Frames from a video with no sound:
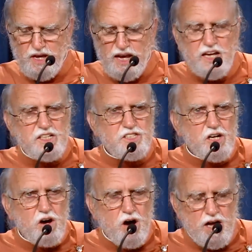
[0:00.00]
It is a
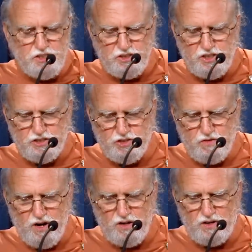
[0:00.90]
constant
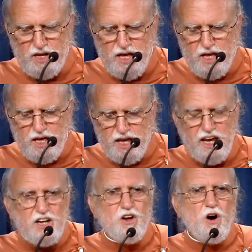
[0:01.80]
struggle
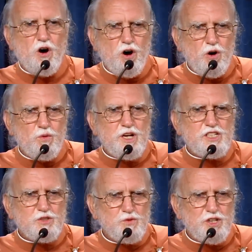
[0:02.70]
and
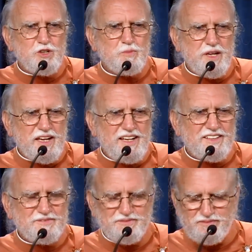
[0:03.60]
always will be.
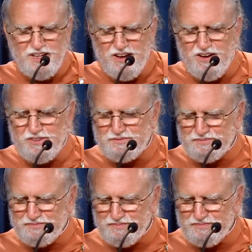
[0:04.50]
Now,
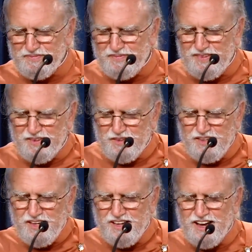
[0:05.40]

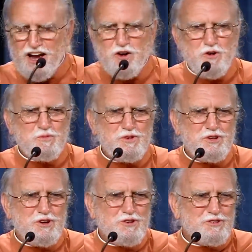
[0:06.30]
I hope you
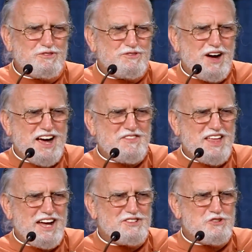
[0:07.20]
don't find
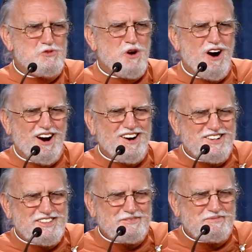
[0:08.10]
that too
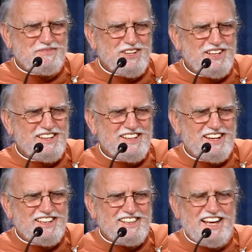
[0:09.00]
hard.
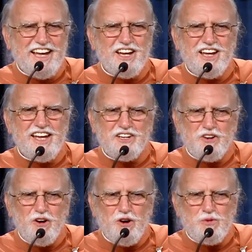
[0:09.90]
That and
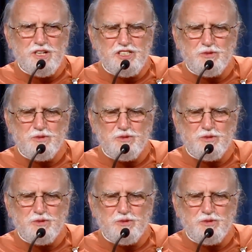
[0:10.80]
always